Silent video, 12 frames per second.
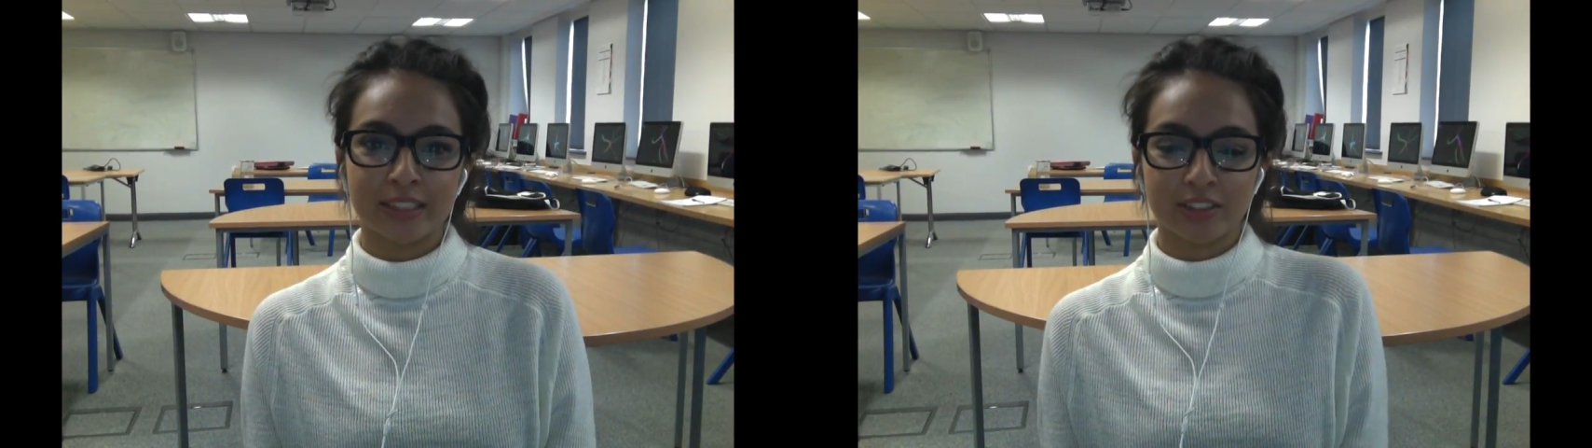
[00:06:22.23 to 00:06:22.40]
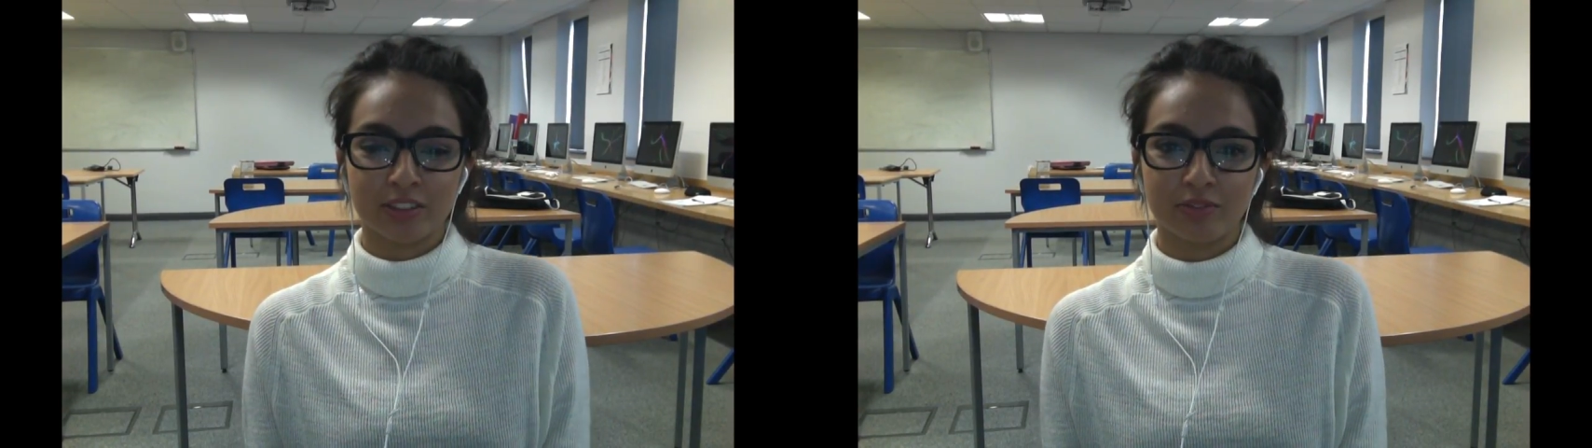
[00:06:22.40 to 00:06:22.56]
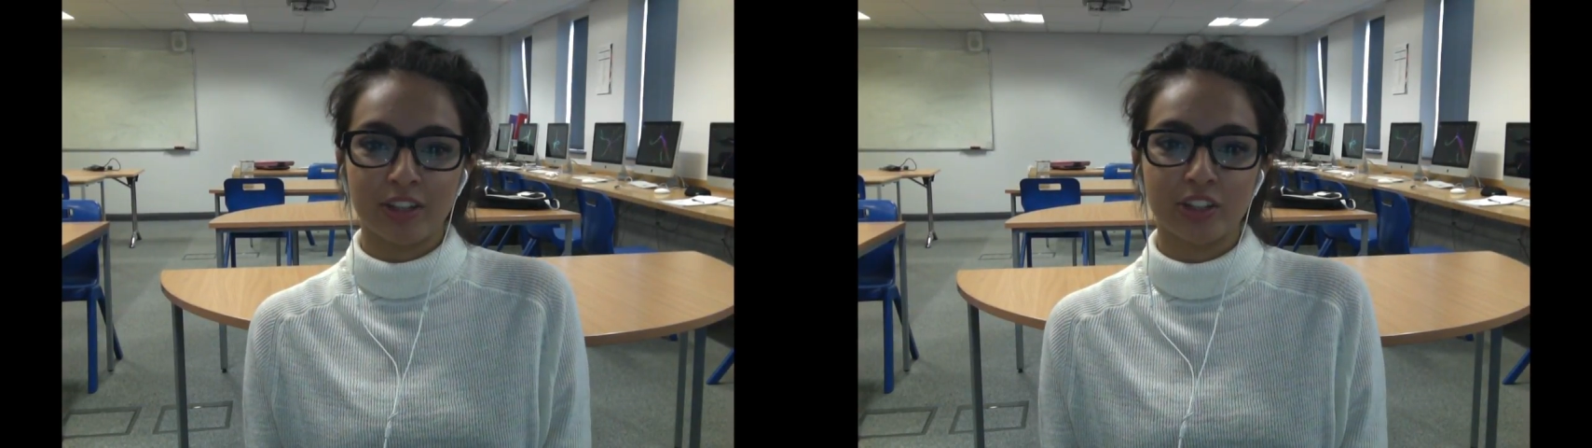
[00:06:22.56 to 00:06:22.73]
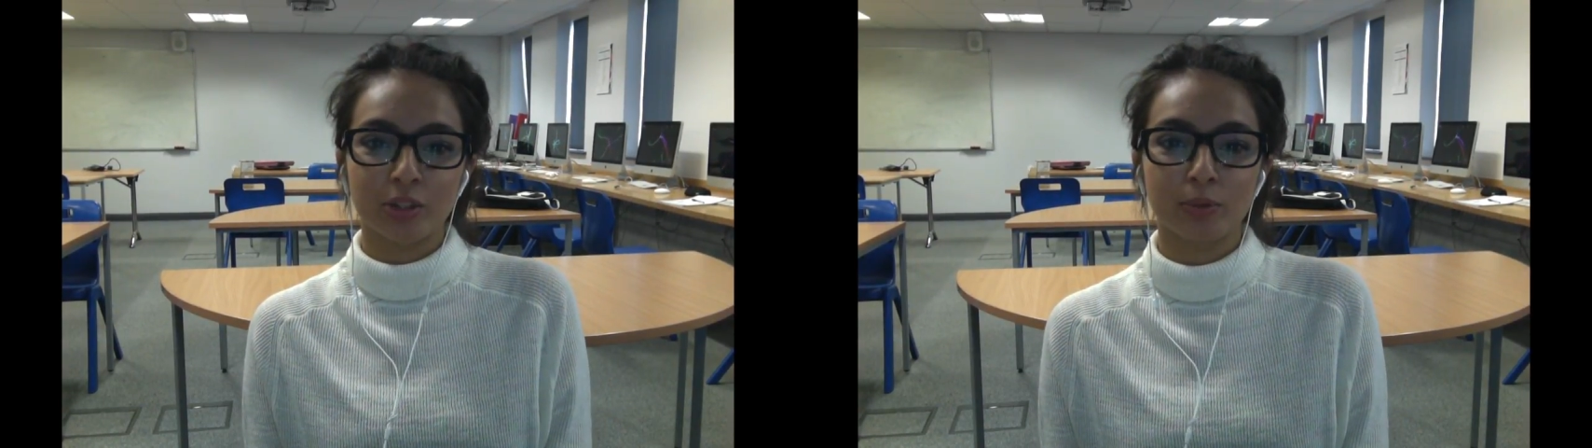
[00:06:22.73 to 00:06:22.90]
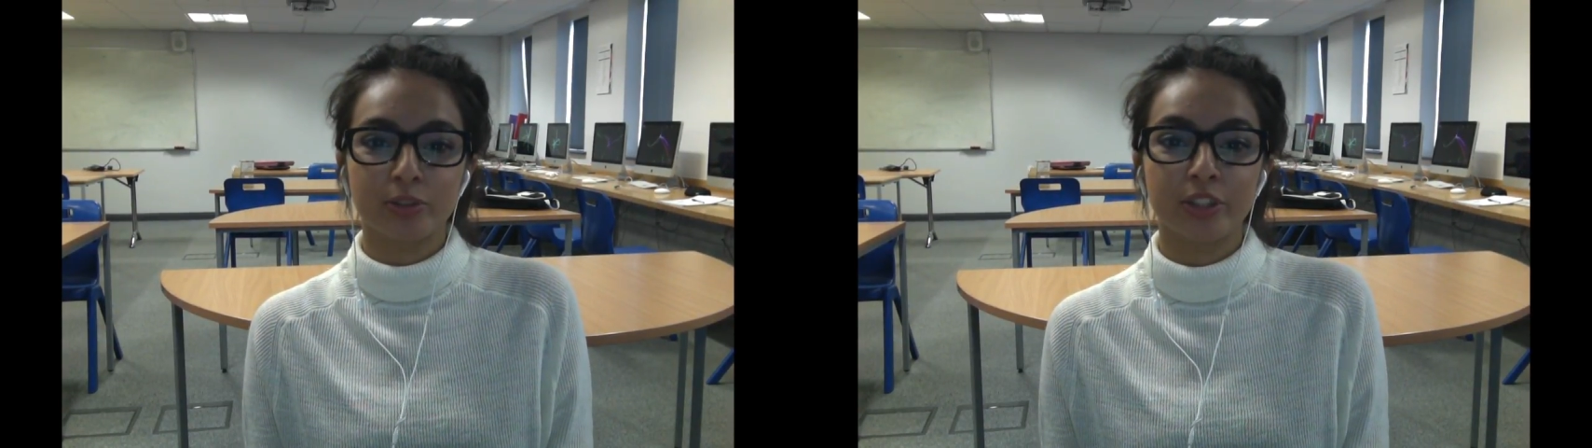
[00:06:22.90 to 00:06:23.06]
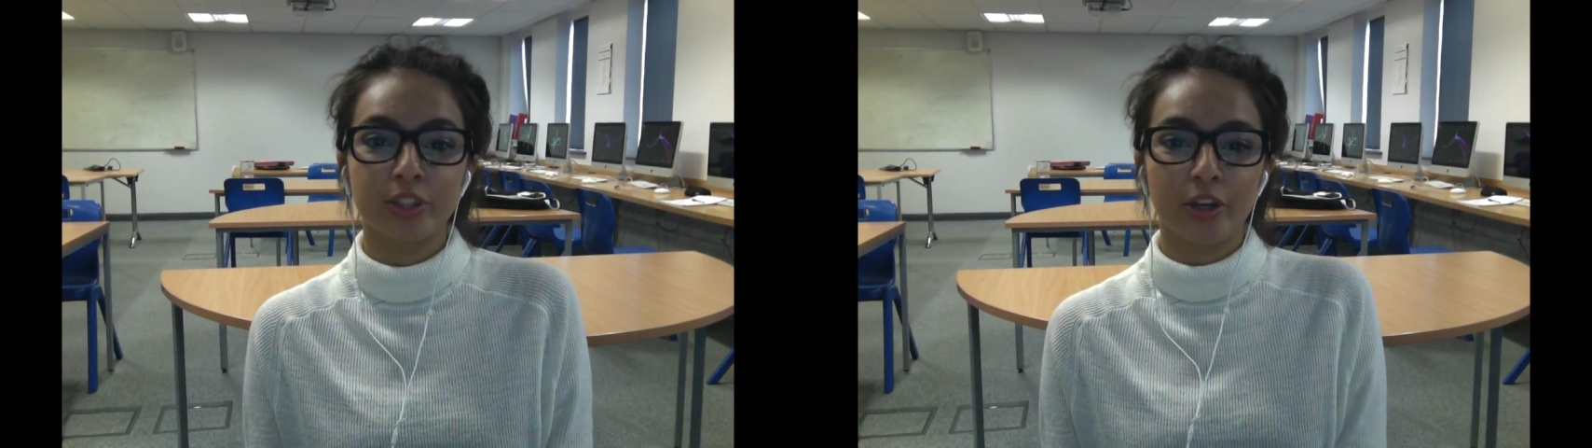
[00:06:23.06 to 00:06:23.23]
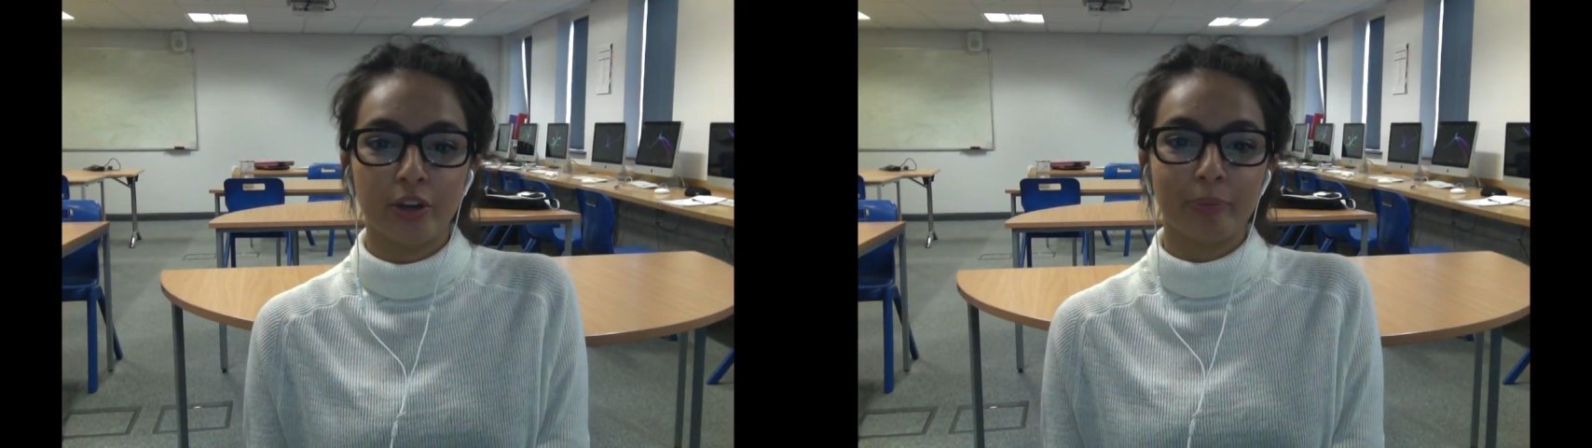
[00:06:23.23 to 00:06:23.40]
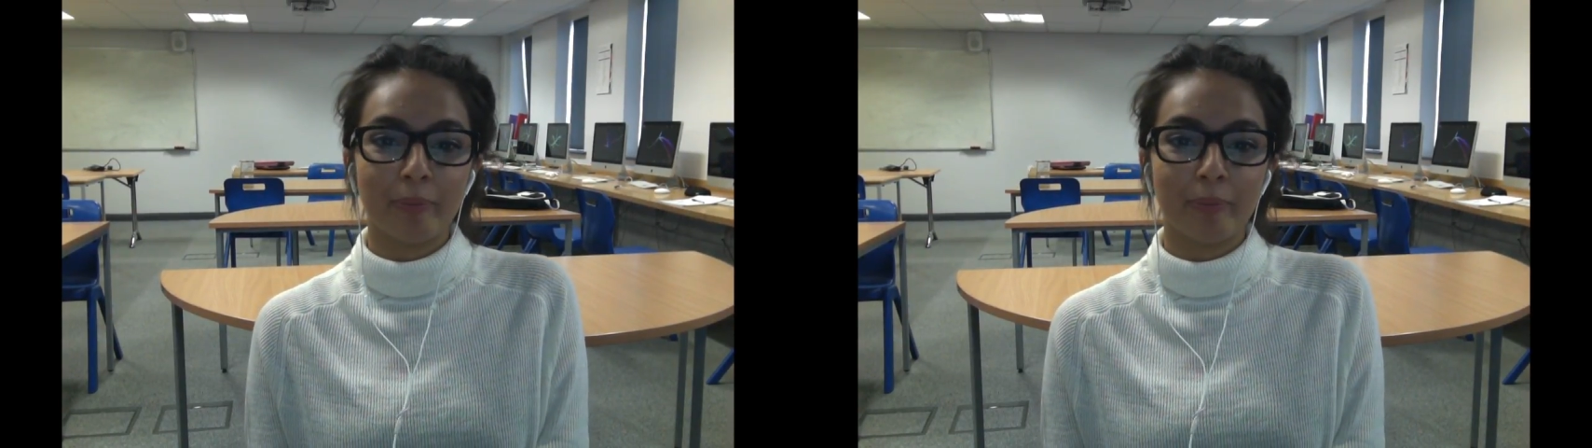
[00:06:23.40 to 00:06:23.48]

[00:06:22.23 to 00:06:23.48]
it's conventional to use